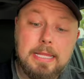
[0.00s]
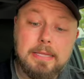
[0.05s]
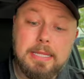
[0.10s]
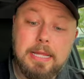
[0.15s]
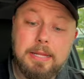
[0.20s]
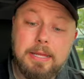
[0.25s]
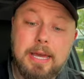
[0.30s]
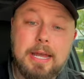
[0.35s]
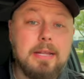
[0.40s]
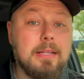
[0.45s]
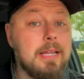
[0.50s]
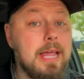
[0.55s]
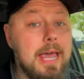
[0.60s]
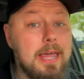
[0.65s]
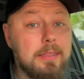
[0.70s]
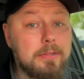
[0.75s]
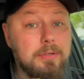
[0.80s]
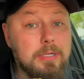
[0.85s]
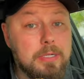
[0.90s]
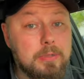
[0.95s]
Then you got to
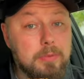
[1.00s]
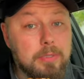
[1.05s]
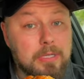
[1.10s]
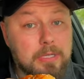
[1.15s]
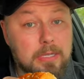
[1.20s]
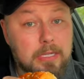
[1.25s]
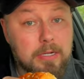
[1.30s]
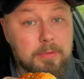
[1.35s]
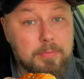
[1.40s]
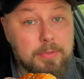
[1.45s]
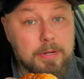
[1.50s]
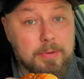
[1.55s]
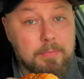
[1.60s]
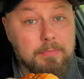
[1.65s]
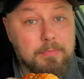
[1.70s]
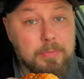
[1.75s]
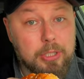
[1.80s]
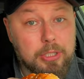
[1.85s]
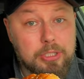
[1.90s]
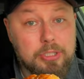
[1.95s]
lather it with a little bit of
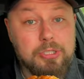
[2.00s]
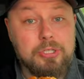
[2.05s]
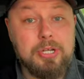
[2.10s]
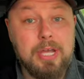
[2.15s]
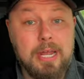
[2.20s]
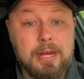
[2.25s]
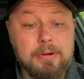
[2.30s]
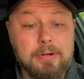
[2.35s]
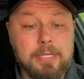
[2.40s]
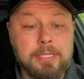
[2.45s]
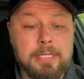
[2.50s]
Merkt's cheddar in